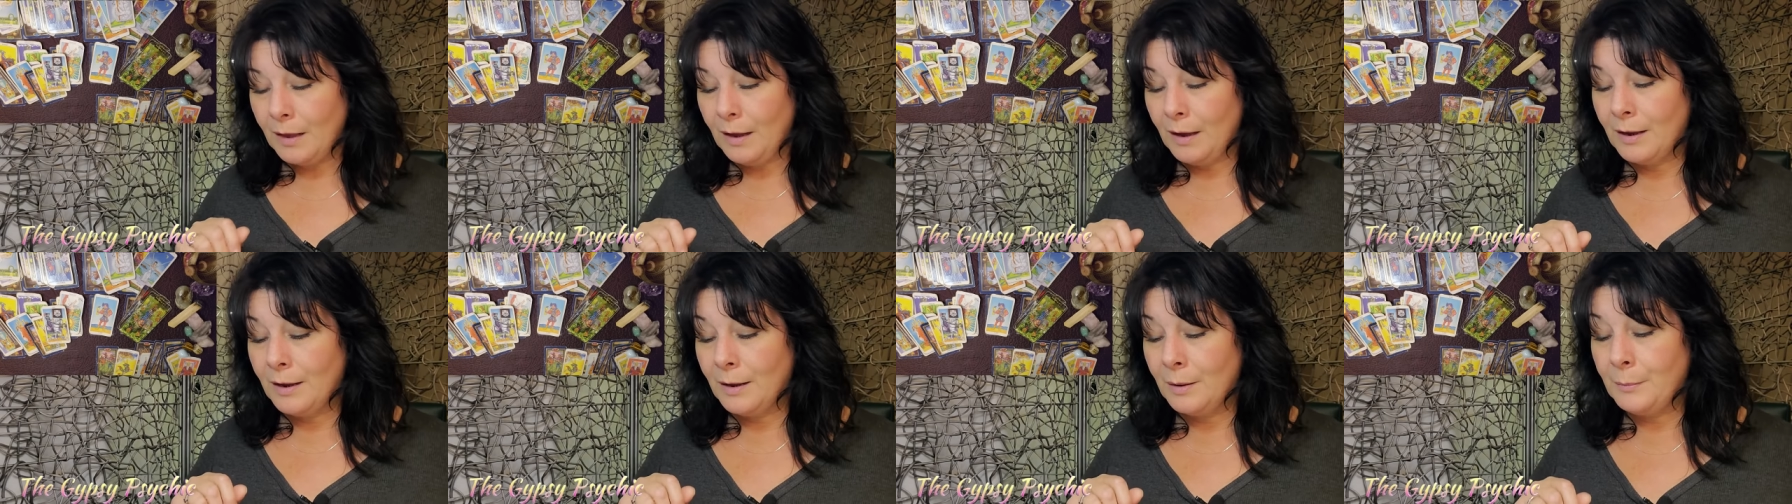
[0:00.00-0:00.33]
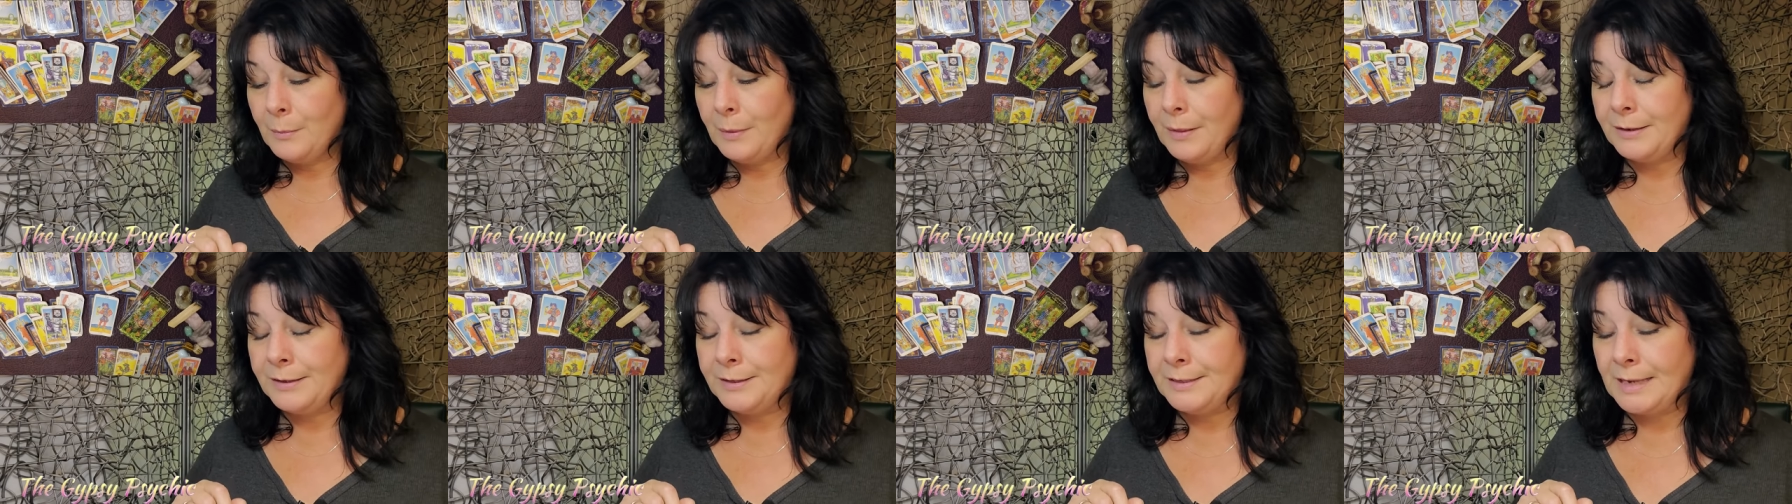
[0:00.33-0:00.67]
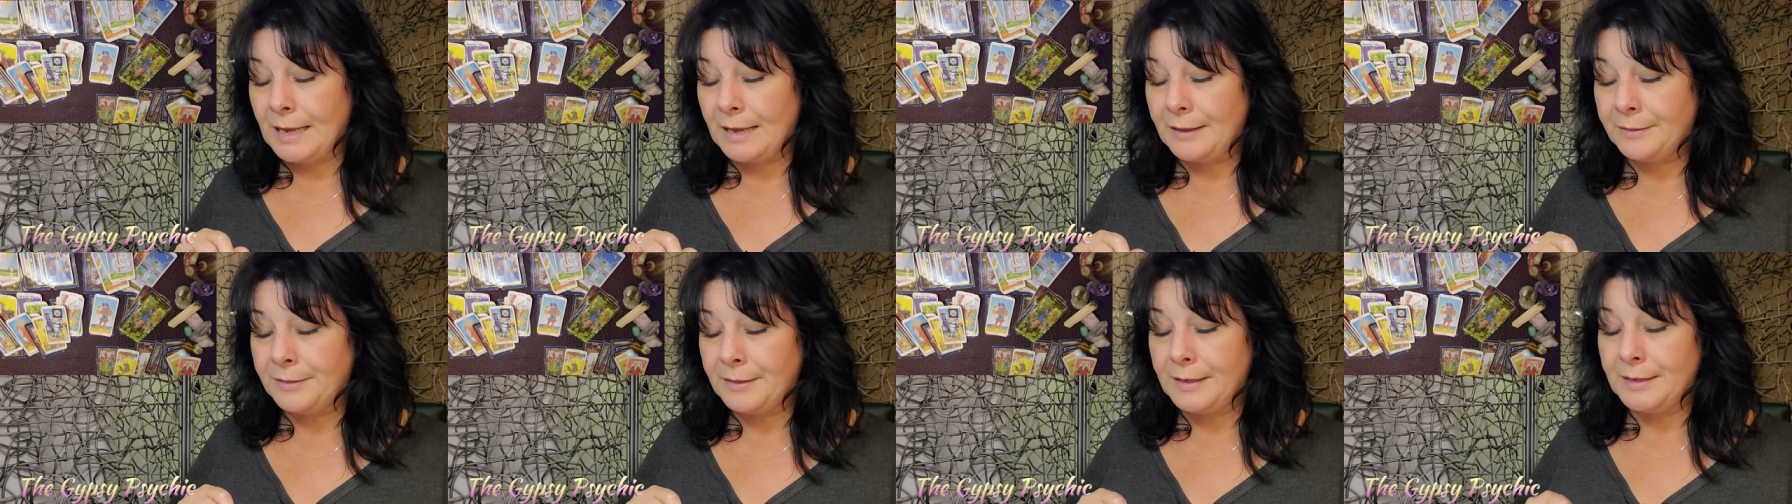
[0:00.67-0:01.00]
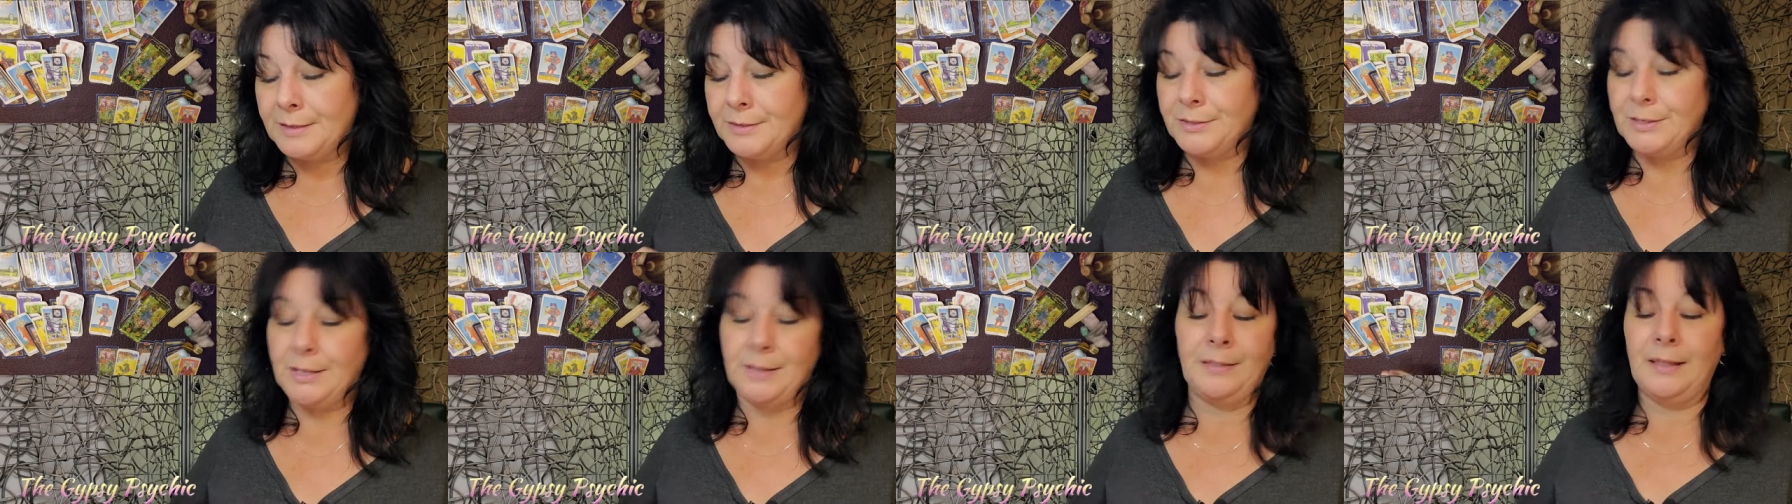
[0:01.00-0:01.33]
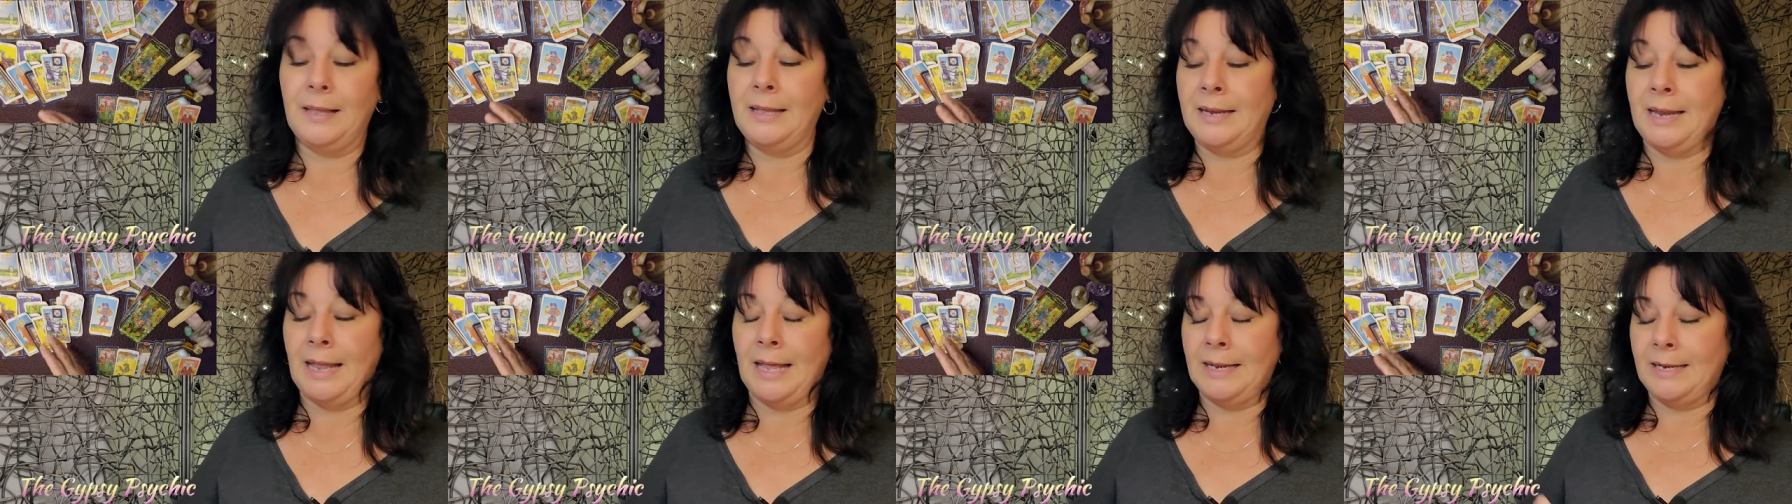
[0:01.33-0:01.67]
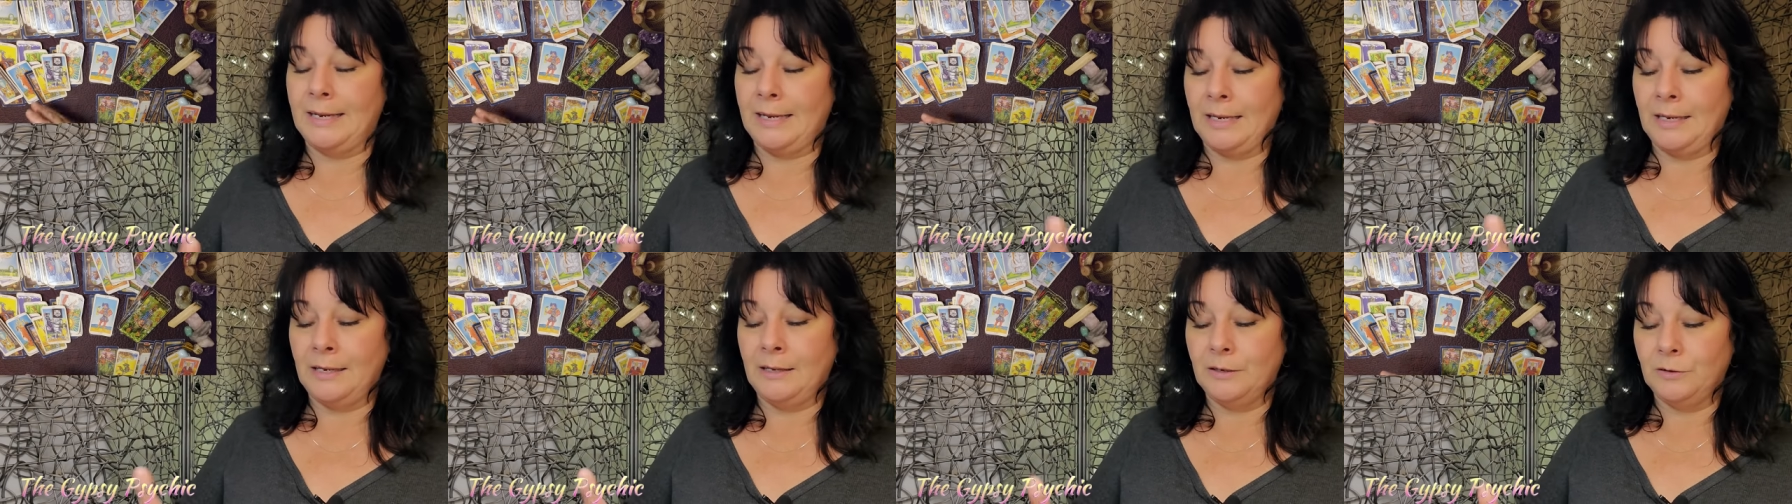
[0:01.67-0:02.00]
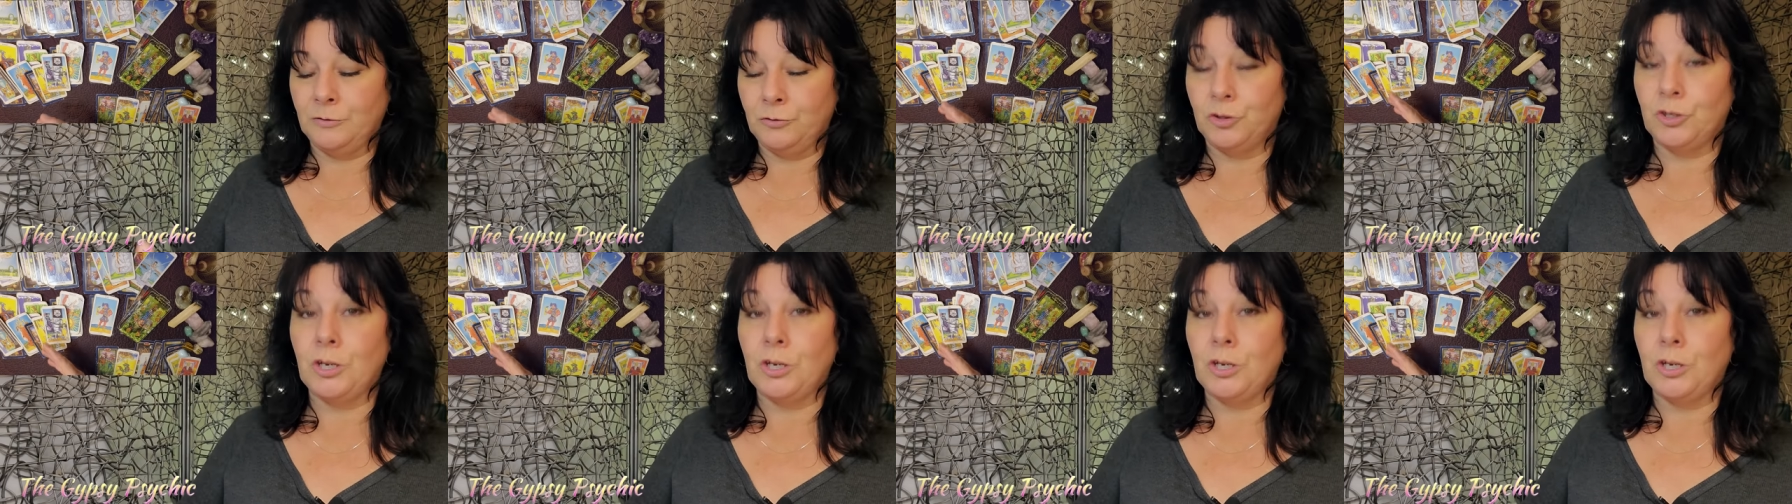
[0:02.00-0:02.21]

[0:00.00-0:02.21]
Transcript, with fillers: Um, death is an ending,